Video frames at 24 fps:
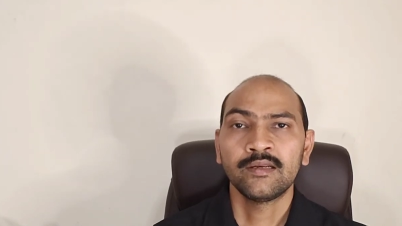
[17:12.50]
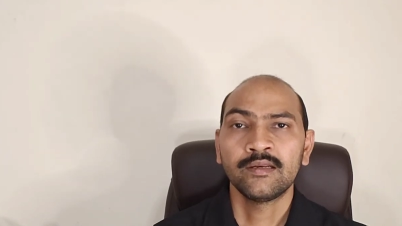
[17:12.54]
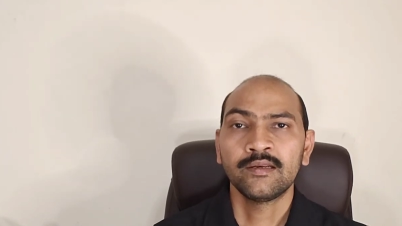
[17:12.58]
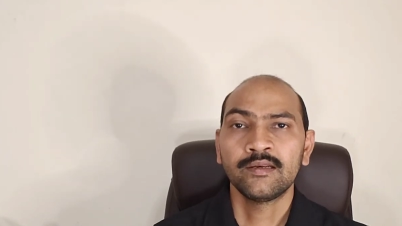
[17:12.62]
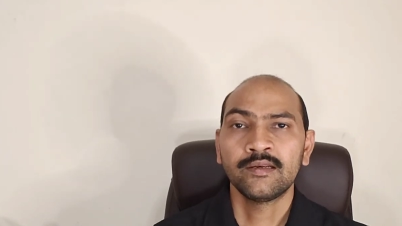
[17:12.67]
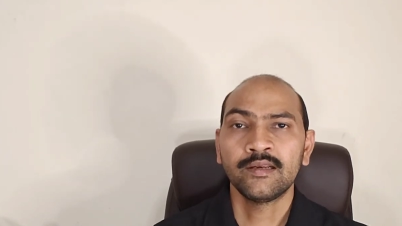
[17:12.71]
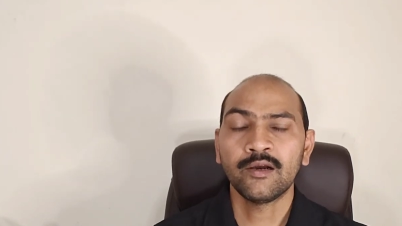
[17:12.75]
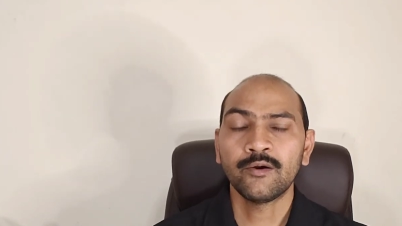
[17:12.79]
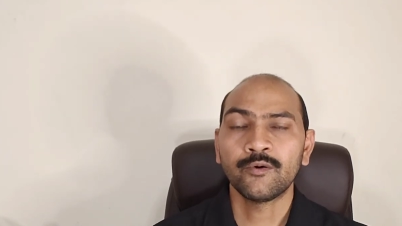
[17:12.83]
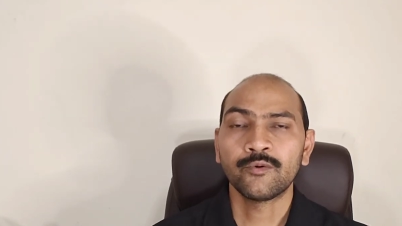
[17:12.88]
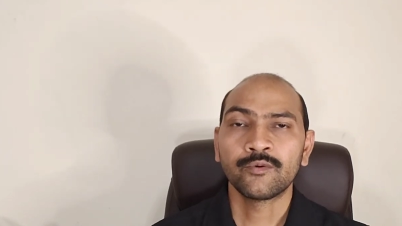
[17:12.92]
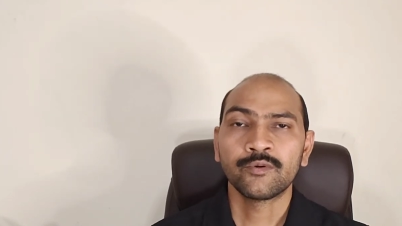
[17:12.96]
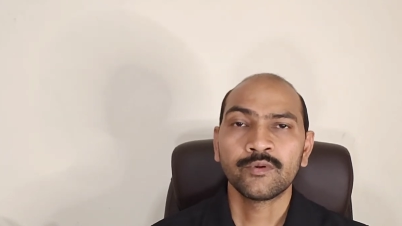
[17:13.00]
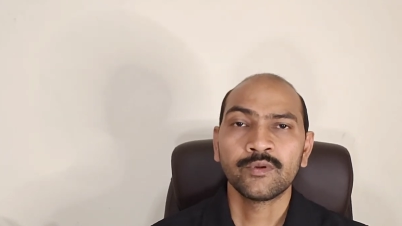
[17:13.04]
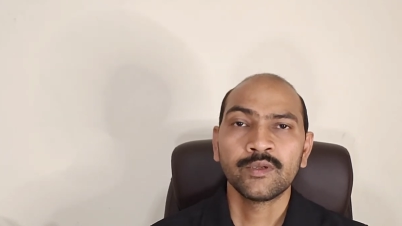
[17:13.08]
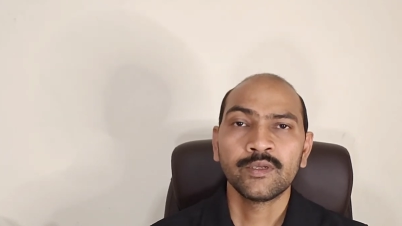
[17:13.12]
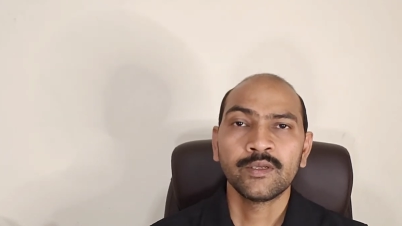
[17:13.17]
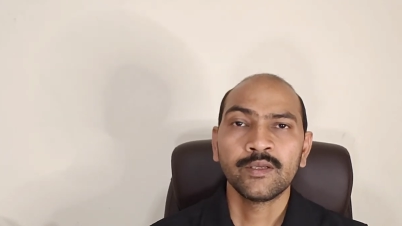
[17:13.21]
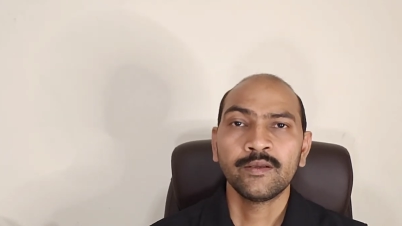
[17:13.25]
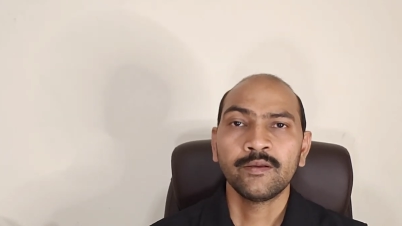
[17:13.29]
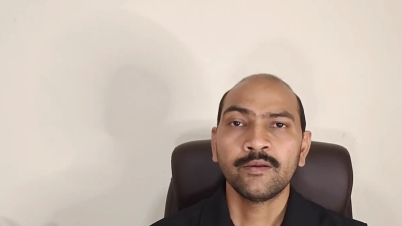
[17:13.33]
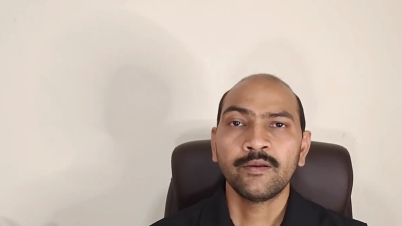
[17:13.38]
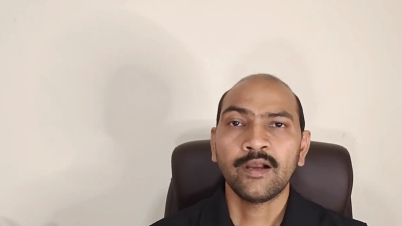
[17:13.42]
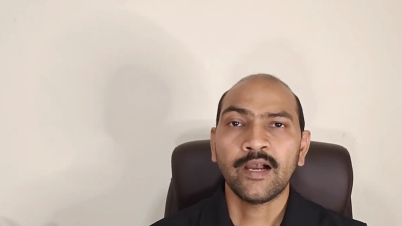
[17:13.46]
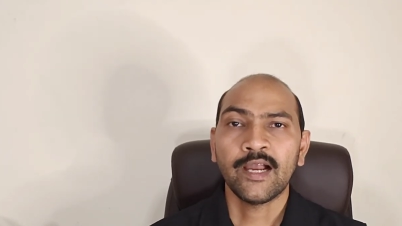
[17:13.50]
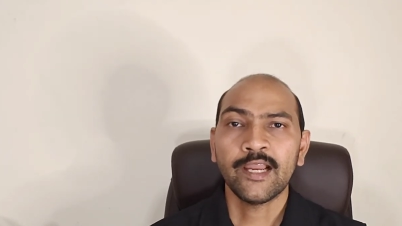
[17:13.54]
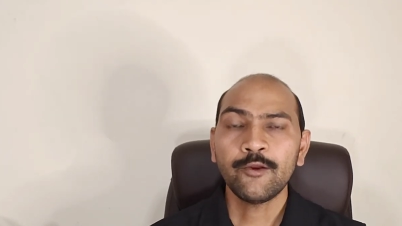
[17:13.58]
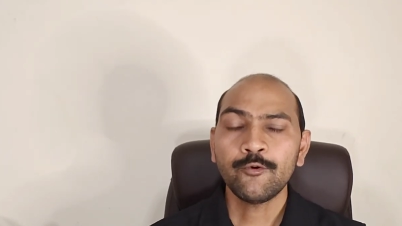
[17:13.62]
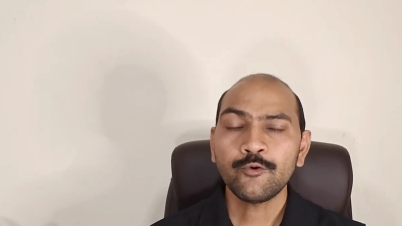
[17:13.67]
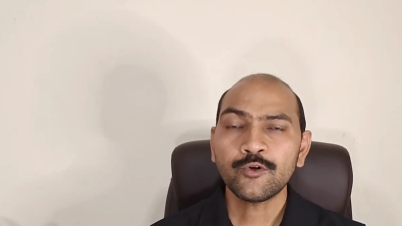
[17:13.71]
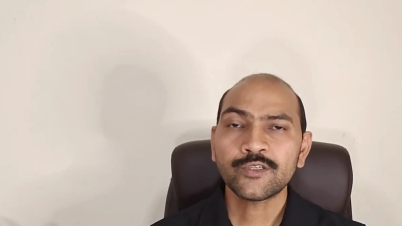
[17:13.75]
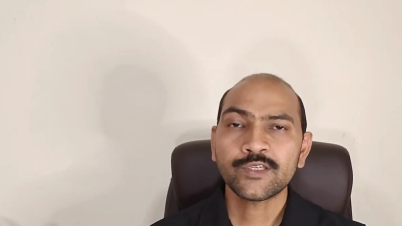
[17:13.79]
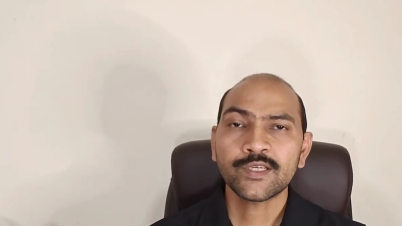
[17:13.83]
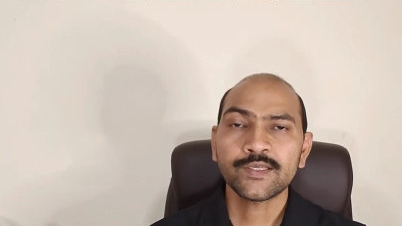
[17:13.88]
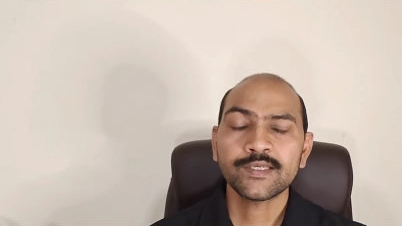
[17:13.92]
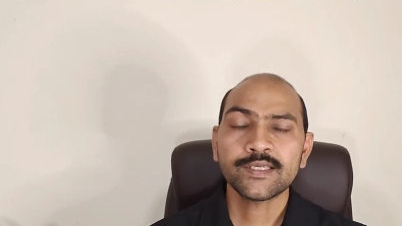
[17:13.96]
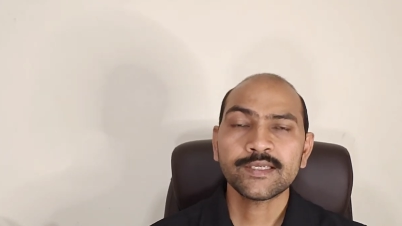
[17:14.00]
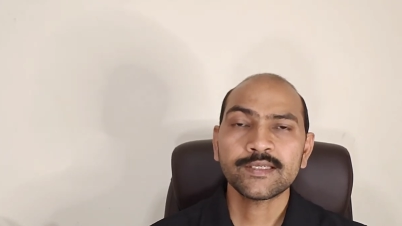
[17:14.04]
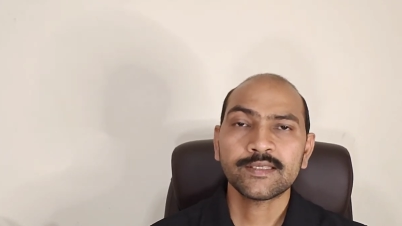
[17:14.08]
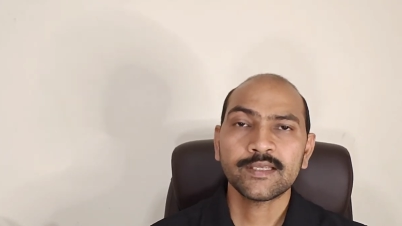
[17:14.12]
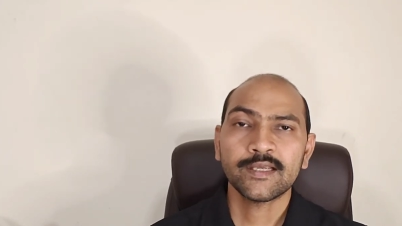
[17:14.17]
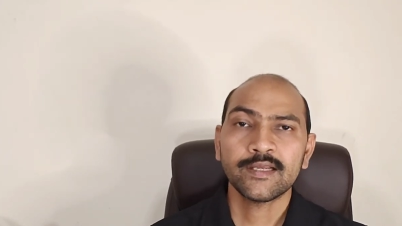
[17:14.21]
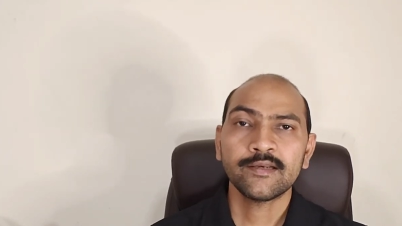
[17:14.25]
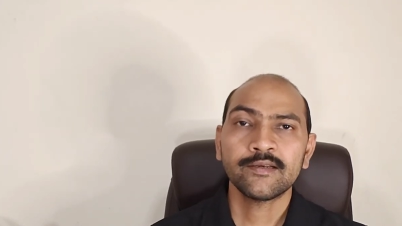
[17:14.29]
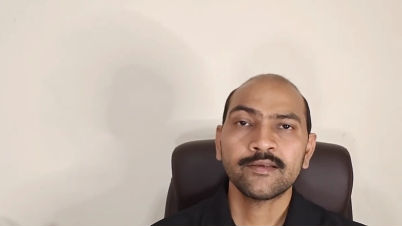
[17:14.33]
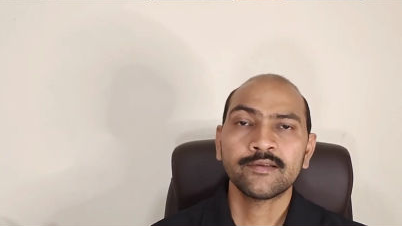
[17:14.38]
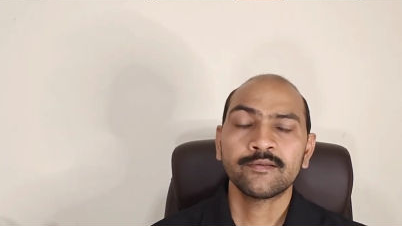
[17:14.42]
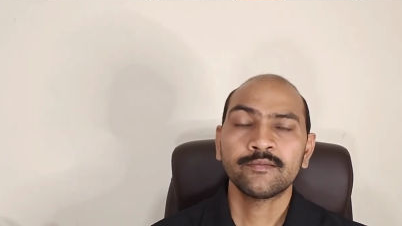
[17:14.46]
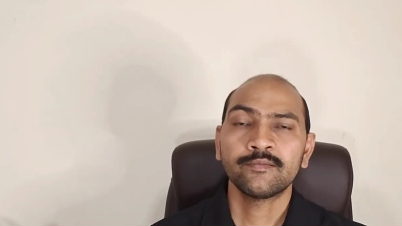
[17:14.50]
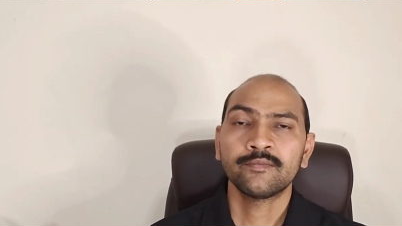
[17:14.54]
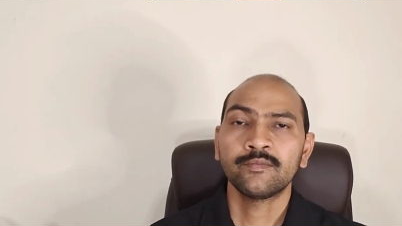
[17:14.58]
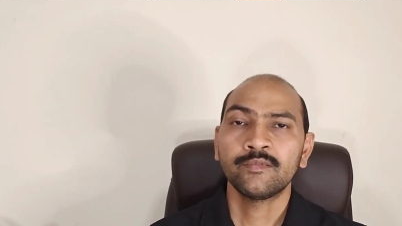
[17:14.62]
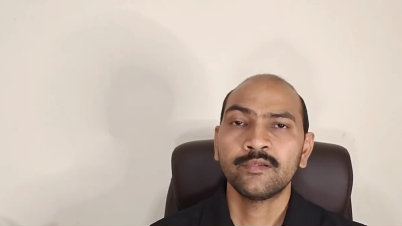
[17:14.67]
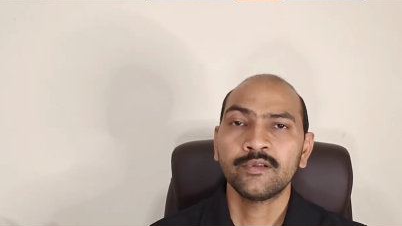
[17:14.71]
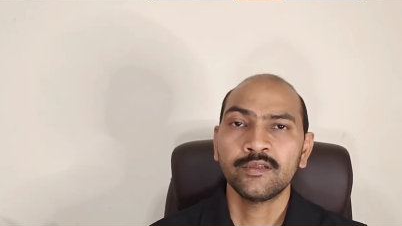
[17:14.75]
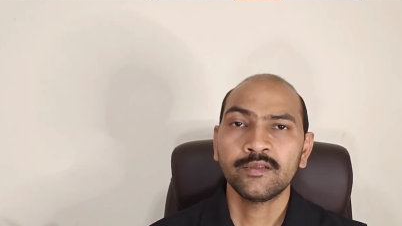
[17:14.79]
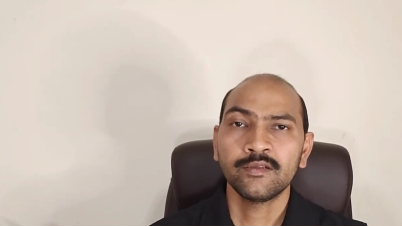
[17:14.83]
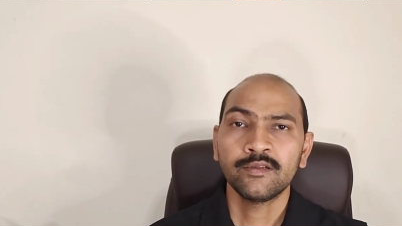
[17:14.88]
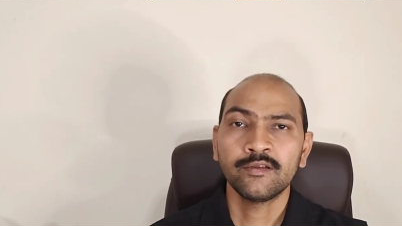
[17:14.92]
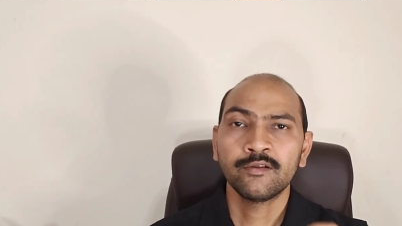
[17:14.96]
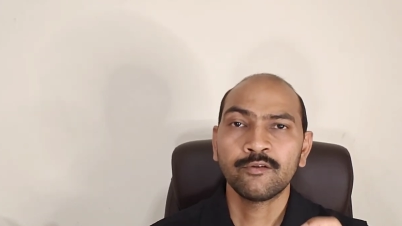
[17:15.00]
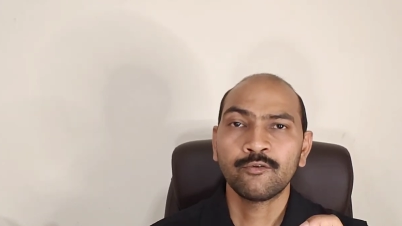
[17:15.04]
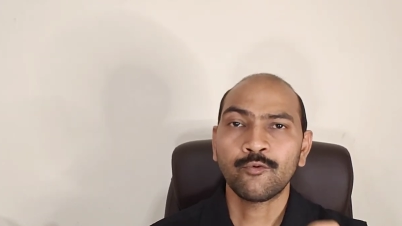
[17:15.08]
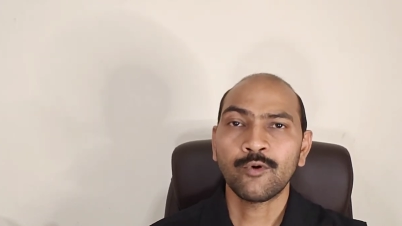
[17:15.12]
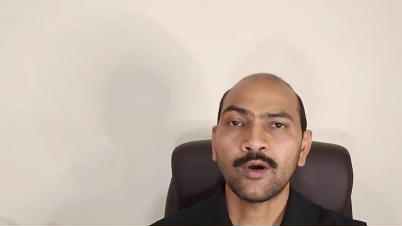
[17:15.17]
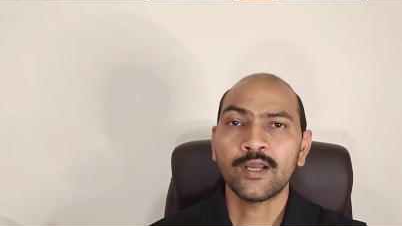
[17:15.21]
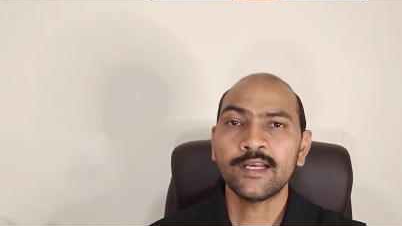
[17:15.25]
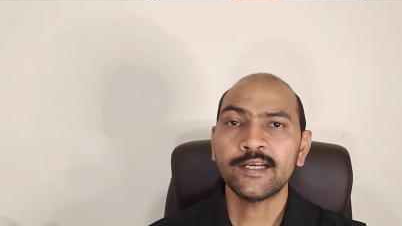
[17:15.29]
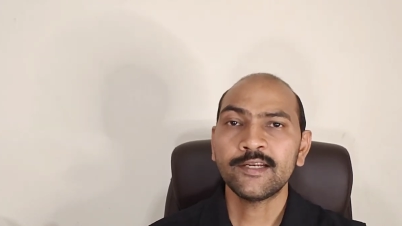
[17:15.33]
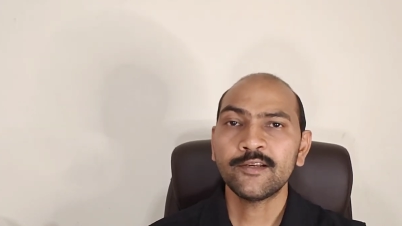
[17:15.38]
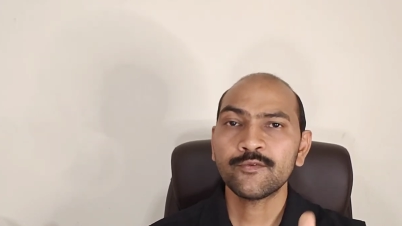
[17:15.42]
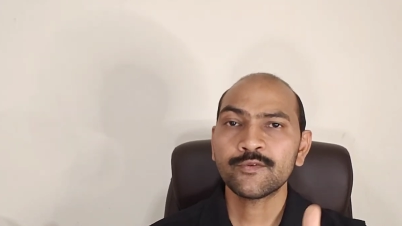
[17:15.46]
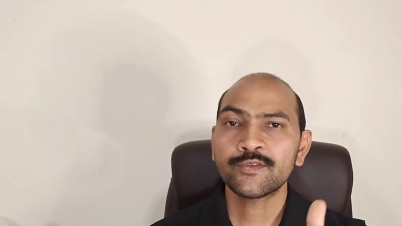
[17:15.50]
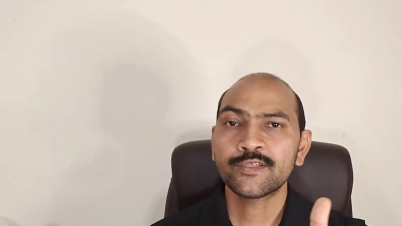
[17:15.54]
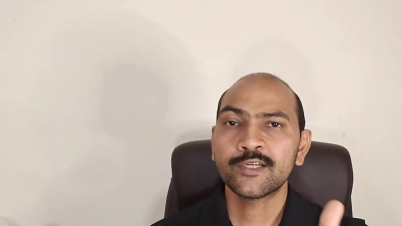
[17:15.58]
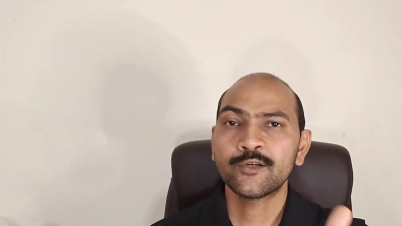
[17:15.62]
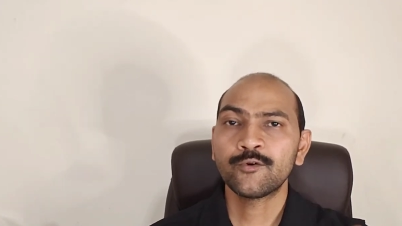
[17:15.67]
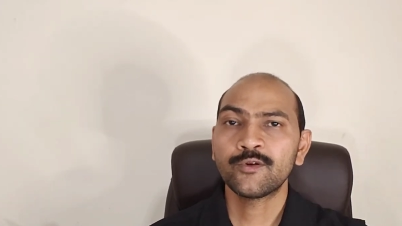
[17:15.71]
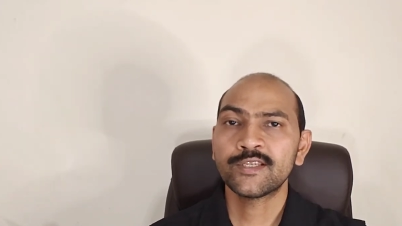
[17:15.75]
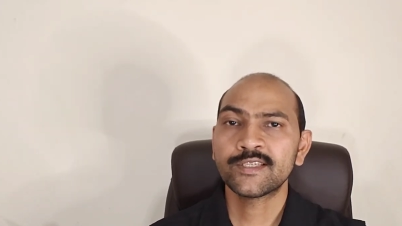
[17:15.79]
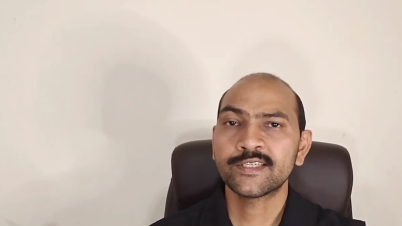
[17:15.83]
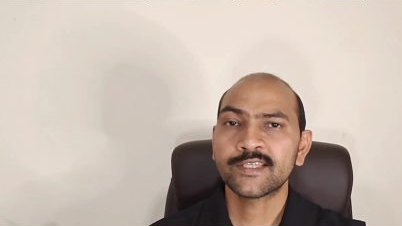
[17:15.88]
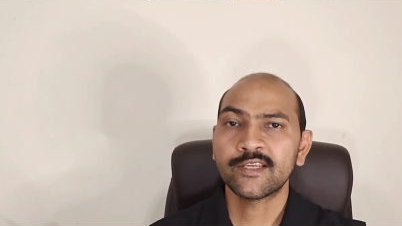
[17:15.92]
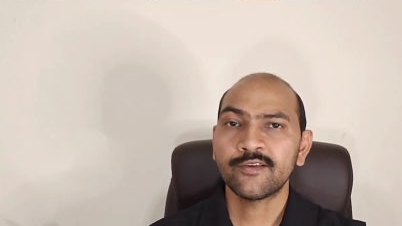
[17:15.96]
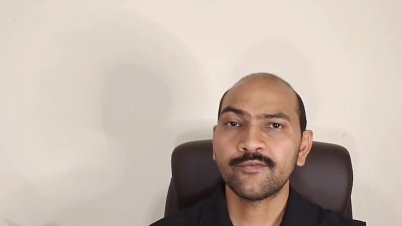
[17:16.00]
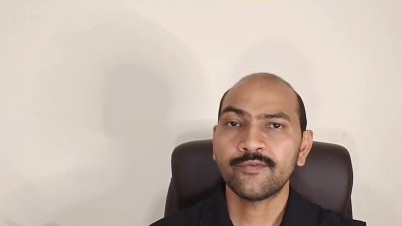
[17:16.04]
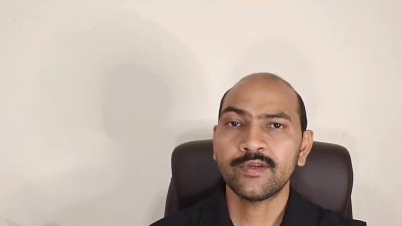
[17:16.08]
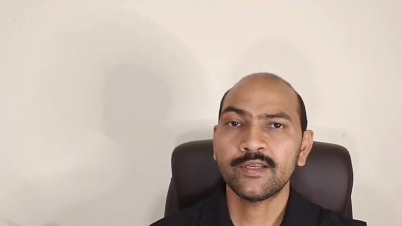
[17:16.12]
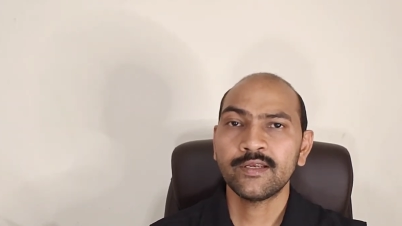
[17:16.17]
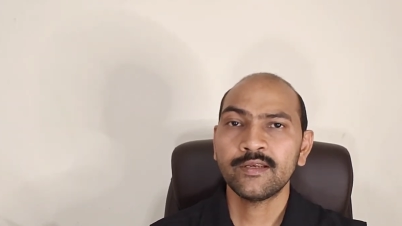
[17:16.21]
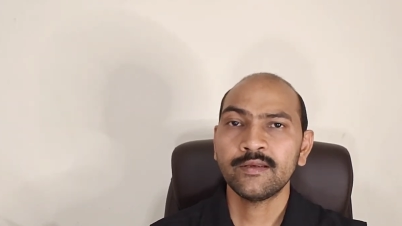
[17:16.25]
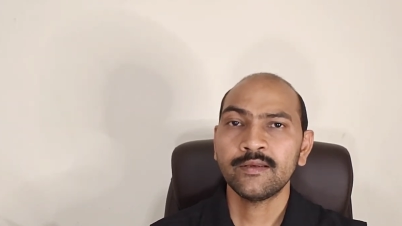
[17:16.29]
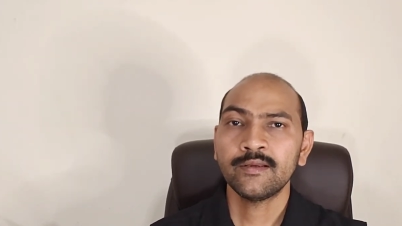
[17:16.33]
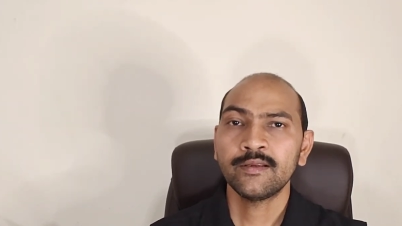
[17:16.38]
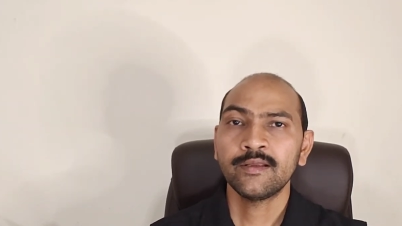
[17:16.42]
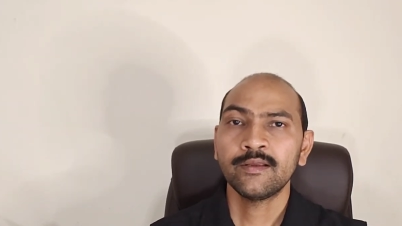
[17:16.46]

Now, I would suggest that quality of schedule is given.